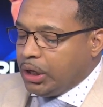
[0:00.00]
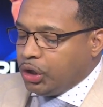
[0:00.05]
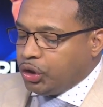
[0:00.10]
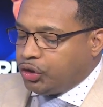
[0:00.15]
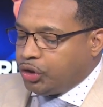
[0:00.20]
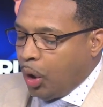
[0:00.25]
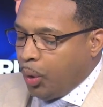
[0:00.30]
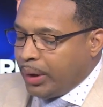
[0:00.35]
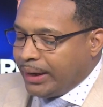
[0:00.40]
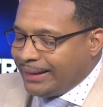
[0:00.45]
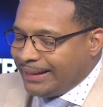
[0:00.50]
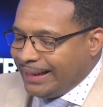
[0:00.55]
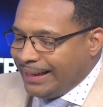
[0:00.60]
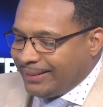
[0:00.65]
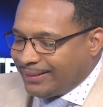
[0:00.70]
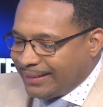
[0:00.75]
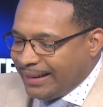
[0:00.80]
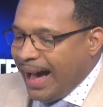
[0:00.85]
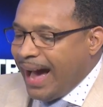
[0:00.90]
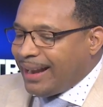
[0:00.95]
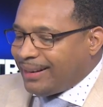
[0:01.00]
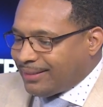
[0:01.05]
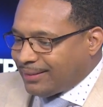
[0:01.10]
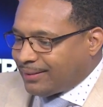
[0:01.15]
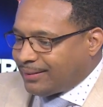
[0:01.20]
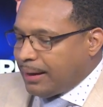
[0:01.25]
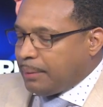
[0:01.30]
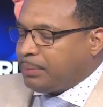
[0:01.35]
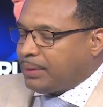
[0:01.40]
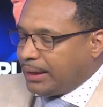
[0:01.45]
So it is not
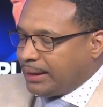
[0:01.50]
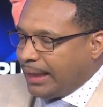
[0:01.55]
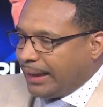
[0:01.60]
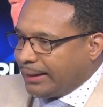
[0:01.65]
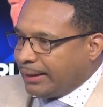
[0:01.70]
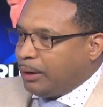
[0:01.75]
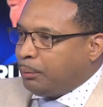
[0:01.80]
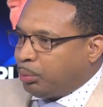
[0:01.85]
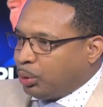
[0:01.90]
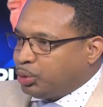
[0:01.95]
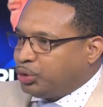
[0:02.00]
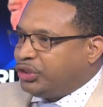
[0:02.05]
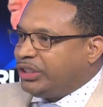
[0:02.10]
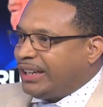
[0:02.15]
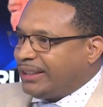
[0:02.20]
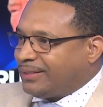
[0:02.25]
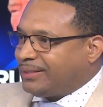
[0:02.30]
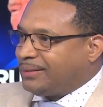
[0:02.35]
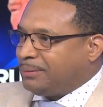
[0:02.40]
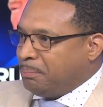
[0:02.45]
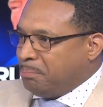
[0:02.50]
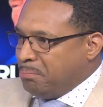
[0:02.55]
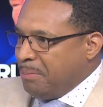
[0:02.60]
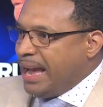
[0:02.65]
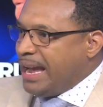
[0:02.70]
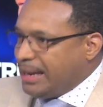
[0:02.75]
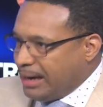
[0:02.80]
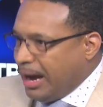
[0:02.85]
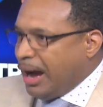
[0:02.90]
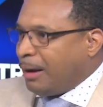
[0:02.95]
something that liberals just
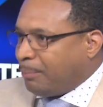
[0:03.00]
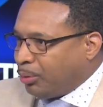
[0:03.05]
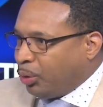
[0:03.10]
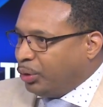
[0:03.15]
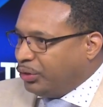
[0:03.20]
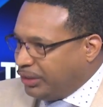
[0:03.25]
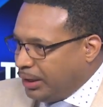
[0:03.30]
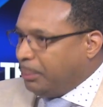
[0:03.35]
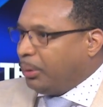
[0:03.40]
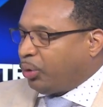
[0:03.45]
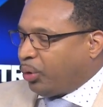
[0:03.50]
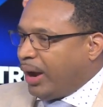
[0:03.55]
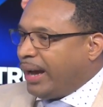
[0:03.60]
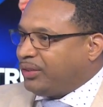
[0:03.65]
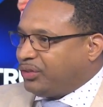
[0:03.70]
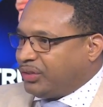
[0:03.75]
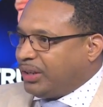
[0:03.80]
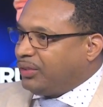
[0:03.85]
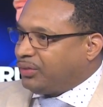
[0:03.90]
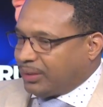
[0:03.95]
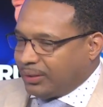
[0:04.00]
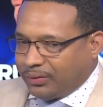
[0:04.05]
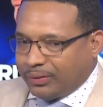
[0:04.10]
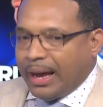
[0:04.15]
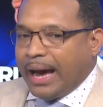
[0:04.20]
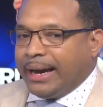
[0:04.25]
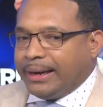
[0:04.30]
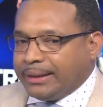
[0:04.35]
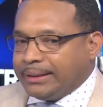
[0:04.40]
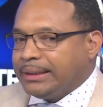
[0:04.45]
made up or Democrats just
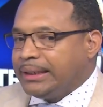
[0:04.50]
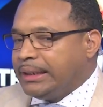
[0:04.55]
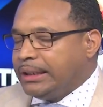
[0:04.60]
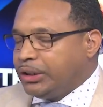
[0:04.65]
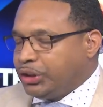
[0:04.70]
decided